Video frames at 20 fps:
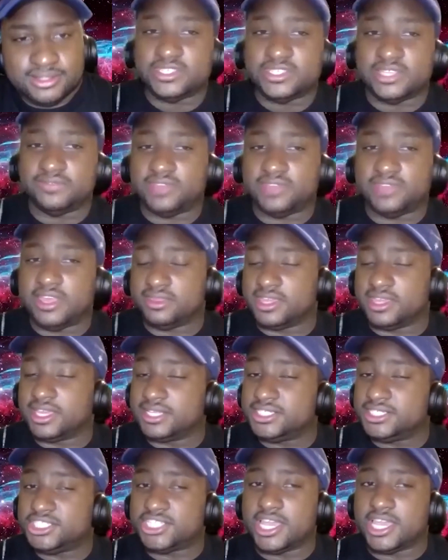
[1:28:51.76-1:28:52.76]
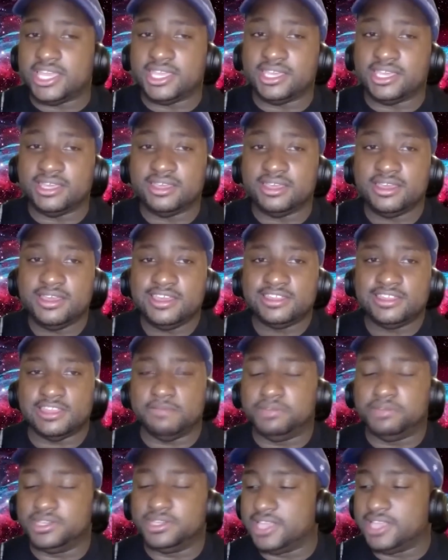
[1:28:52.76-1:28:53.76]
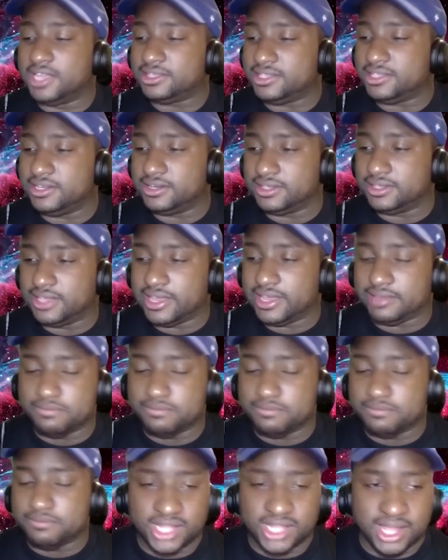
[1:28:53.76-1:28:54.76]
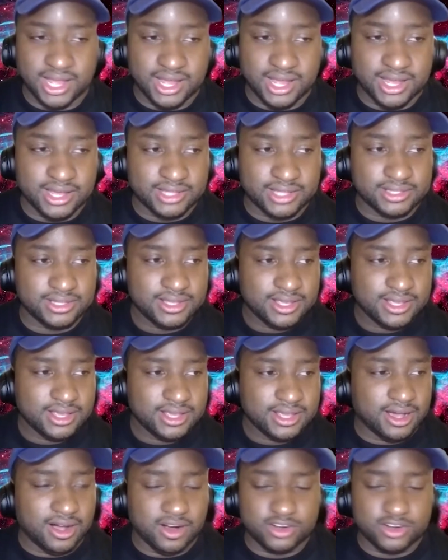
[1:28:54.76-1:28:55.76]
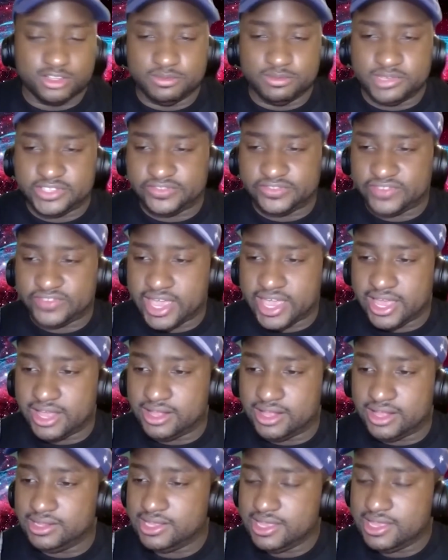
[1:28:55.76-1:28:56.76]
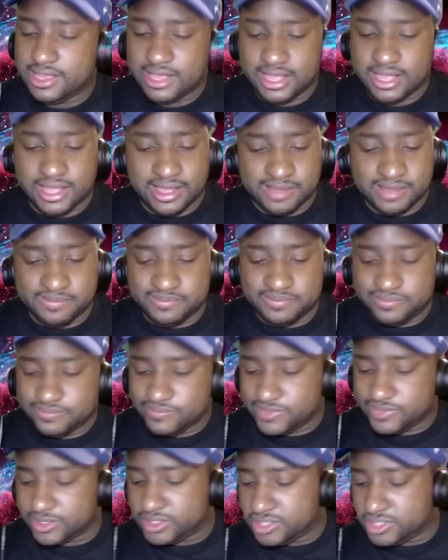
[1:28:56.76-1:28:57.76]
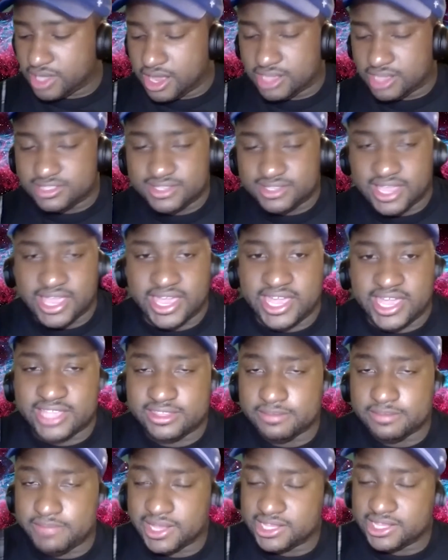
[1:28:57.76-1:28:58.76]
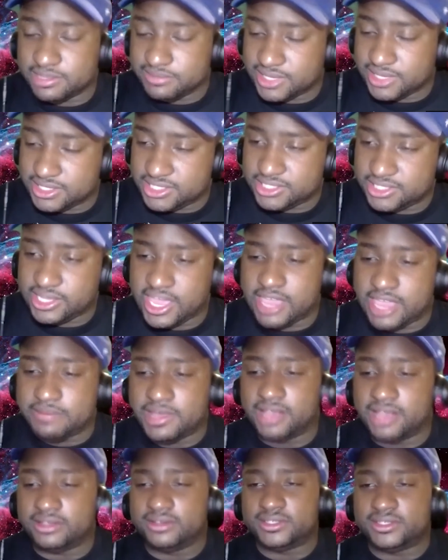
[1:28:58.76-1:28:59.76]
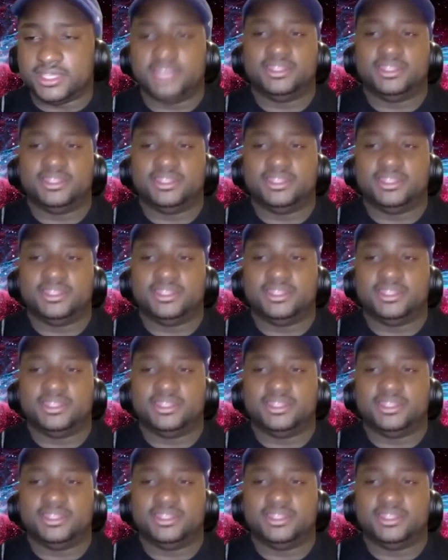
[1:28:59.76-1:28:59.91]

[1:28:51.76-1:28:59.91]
if they think it's shaky, they put it out there like Mulan, Artemis Fowl. There's talks that Antebellum that just came out. They're saying